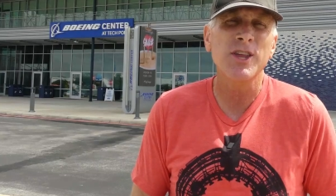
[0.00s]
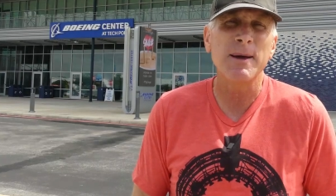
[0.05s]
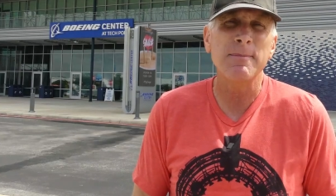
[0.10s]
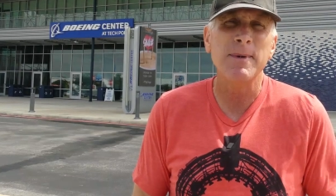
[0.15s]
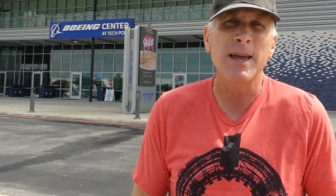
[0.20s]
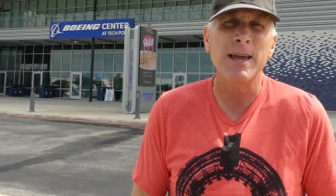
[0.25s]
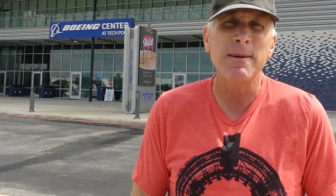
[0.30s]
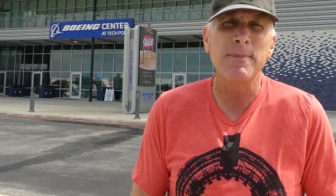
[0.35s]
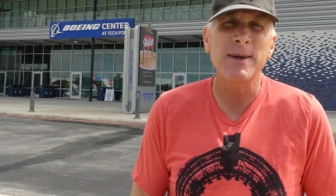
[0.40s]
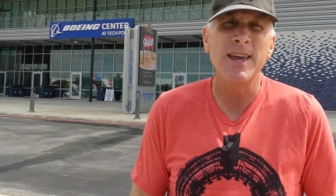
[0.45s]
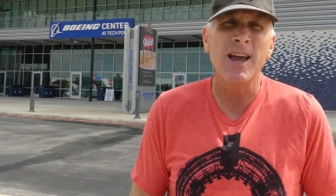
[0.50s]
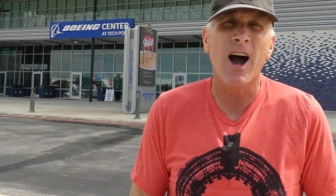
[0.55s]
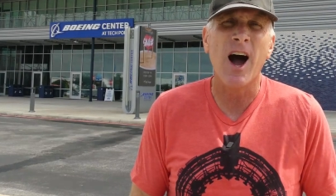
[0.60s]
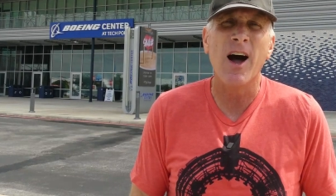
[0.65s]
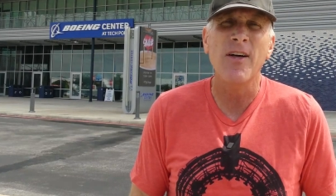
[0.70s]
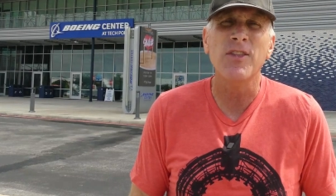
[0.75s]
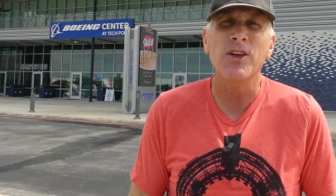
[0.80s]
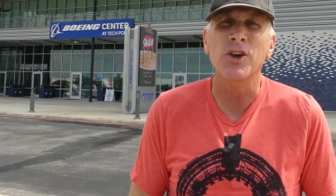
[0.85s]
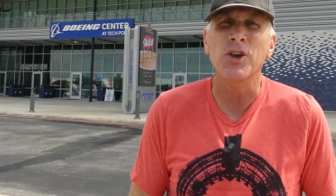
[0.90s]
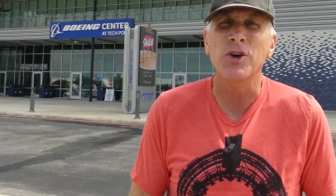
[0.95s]
that may be
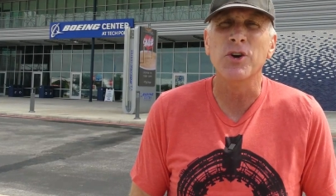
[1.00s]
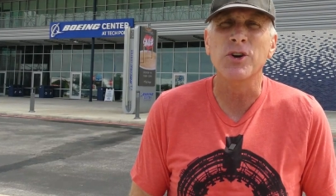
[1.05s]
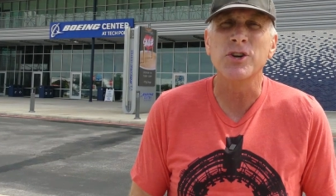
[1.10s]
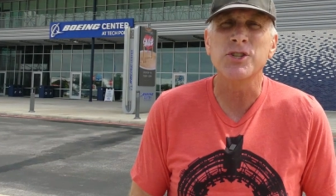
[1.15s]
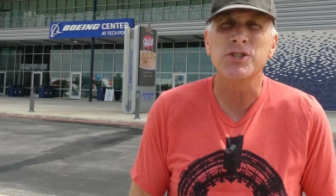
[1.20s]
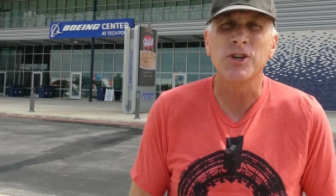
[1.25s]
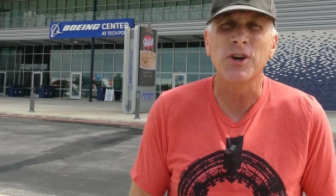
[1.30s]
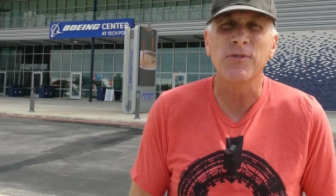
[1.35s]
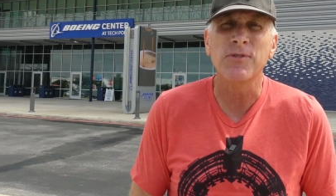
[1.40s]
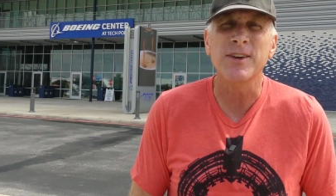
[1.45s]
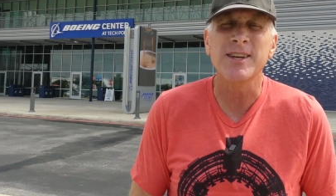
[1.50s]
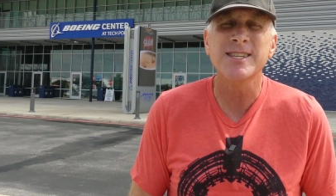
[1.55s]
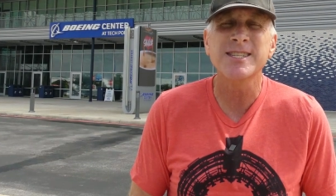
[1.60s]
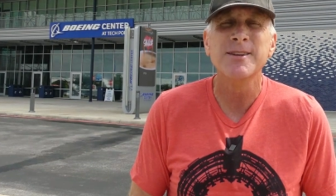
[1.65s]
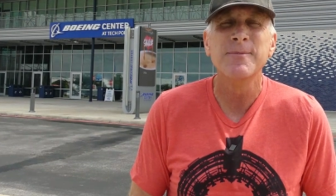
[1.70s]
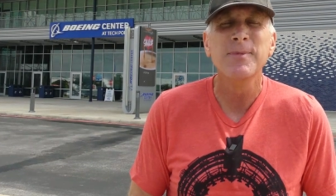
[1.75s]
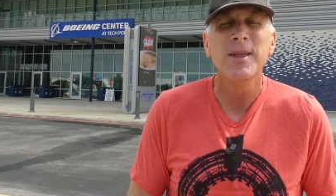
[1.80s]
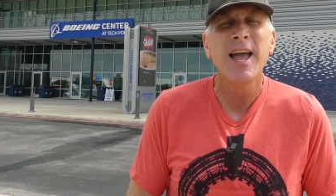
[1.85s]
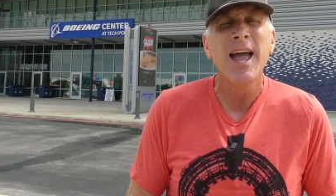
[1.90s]
on the lunar surface,